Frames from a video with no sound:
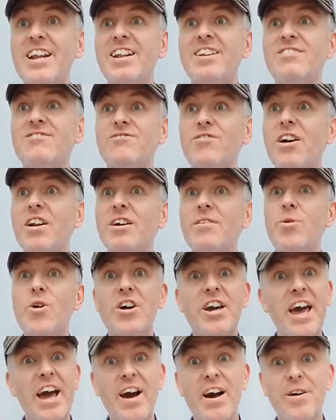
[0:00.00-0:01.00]
trying to
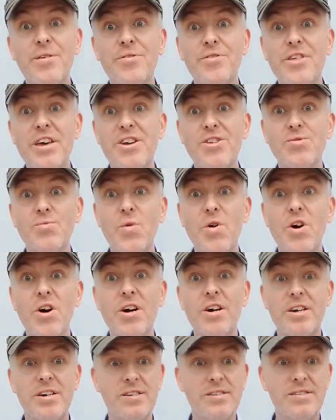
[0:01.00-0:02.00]
work out how things
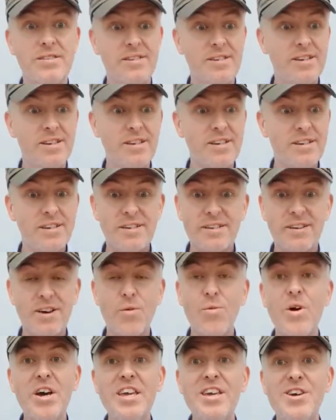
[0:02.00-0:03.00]
work, and
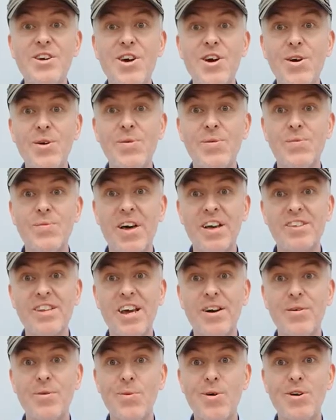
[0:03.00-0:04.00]
away you go. That's
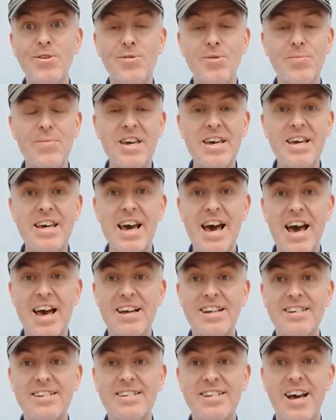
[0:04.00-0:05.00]
how it worked with me,
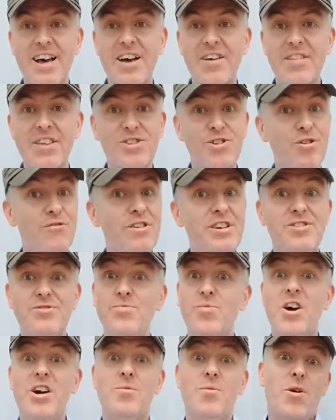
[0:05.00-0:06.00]
and there's no reason
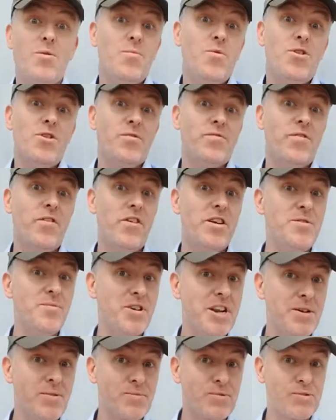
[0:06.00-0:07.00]
why it won't work for anyone
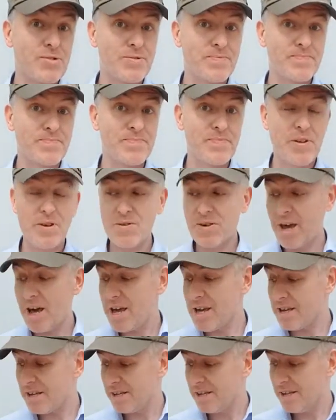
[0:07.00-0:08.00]
else.
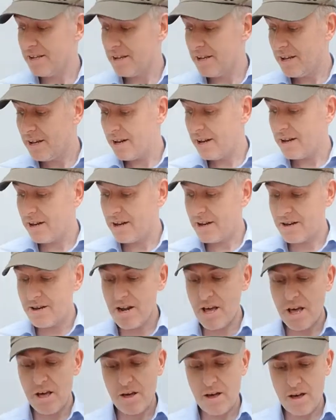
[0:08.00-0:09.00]
Okay,
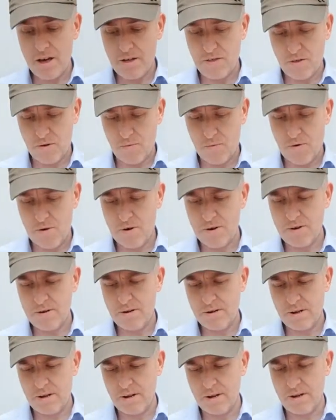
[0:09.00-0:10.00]
another one.
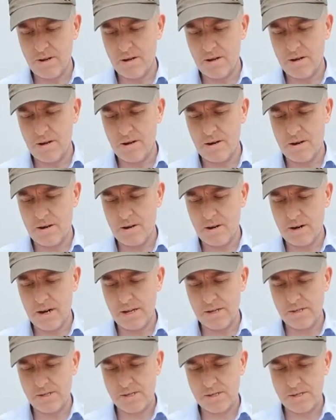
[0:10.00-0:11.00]

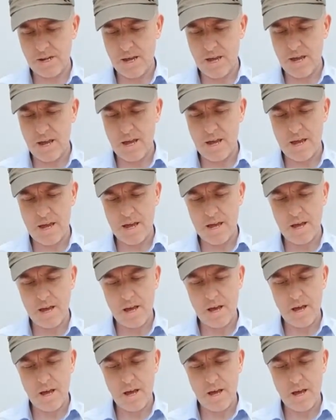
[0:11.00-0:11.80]
Let's see.